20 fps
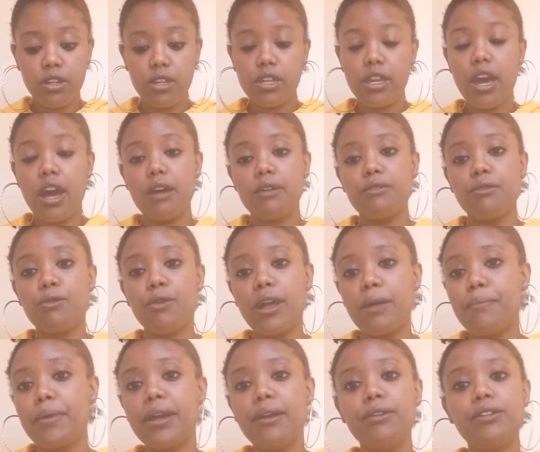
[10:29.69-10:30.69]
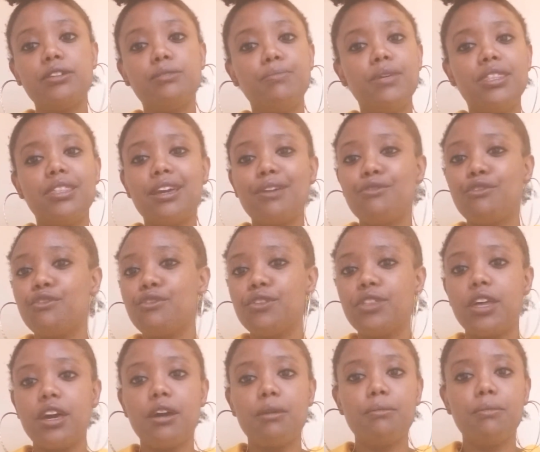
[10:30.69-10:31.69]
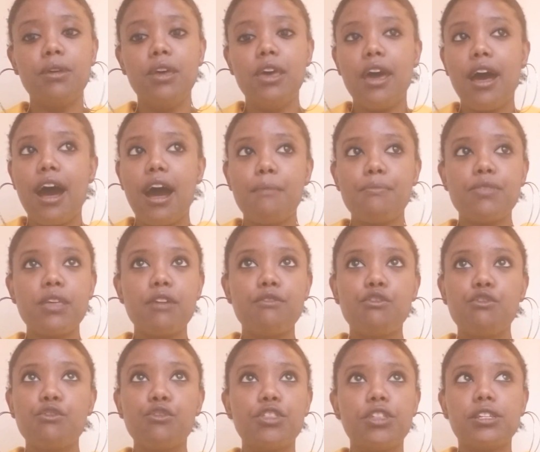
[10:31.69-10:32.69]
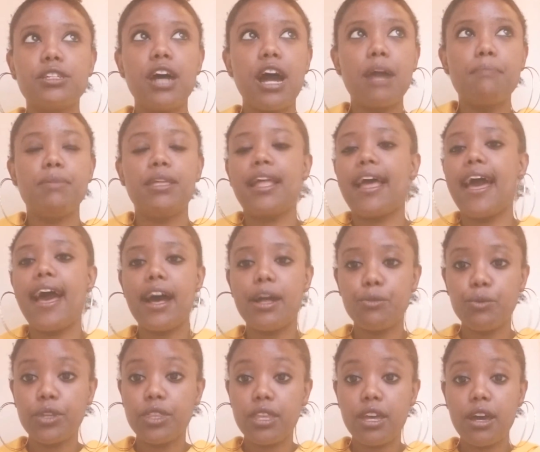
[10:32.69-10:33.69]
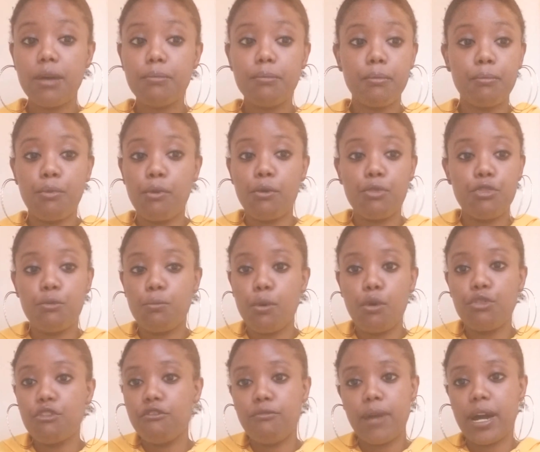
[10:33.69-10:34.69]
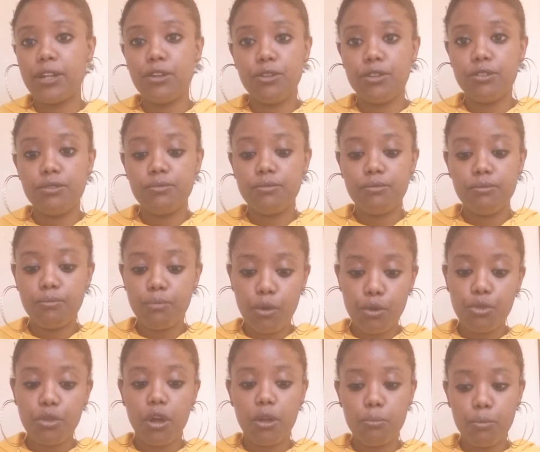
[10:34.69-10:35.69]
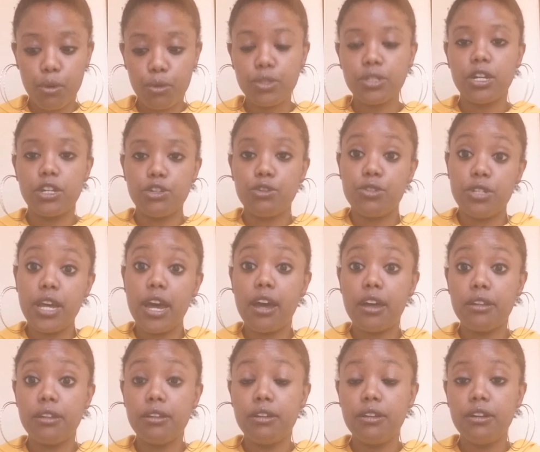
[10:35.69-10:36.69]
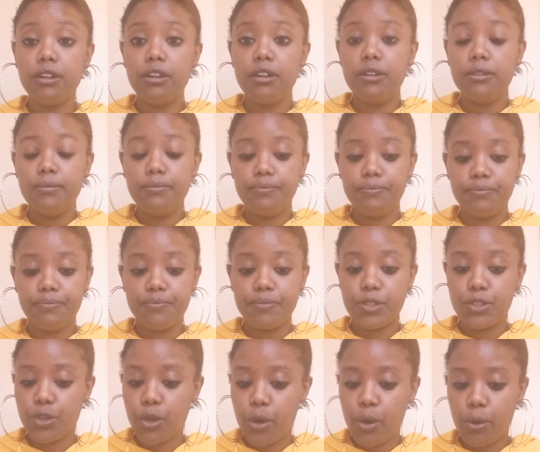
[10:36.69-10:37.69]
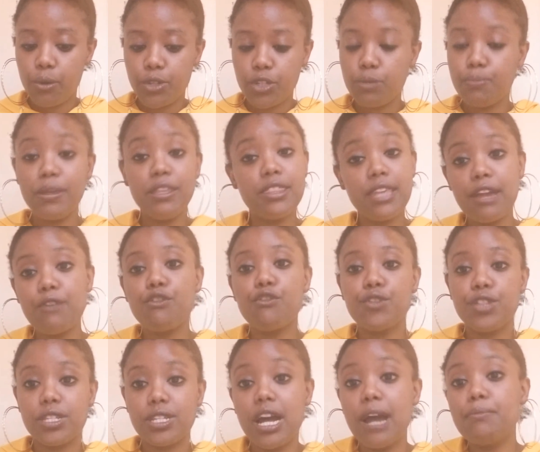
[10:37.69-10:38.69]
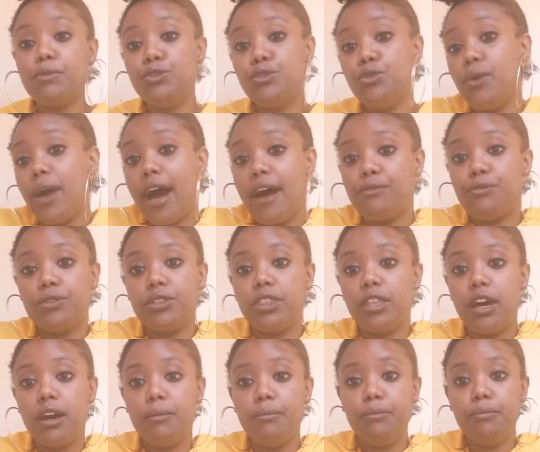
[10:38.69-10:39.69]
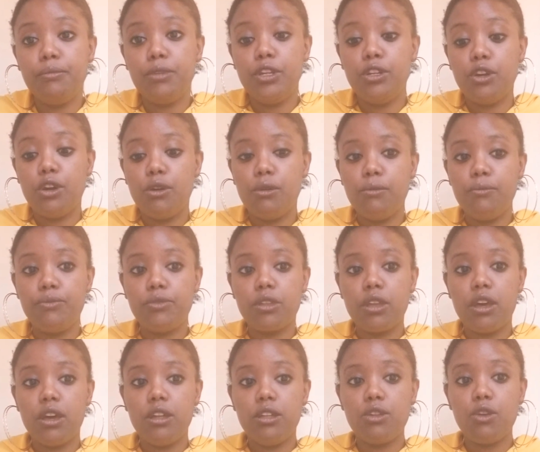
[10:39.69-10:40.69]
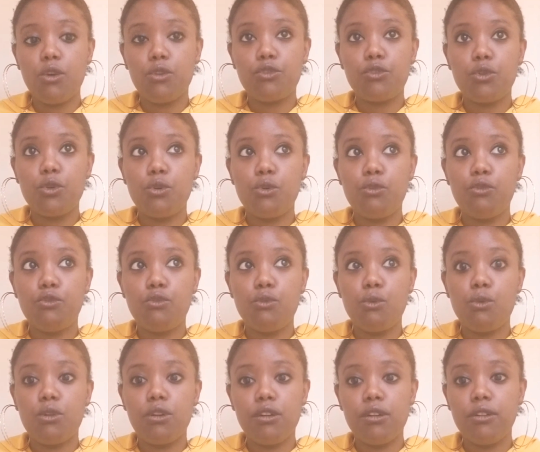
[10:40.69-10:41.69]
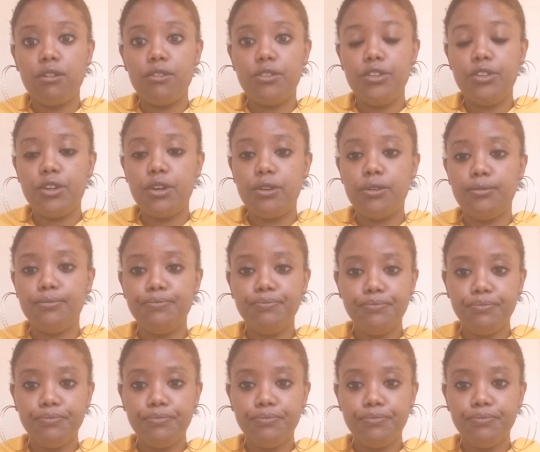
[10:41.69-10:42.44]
yeah, grandparents, be thankful for them. I'm thankful for the time that I had with them. Both of mine are on both sides are dead. So just be thankful for the time you do have with them, you know, and also for, you know,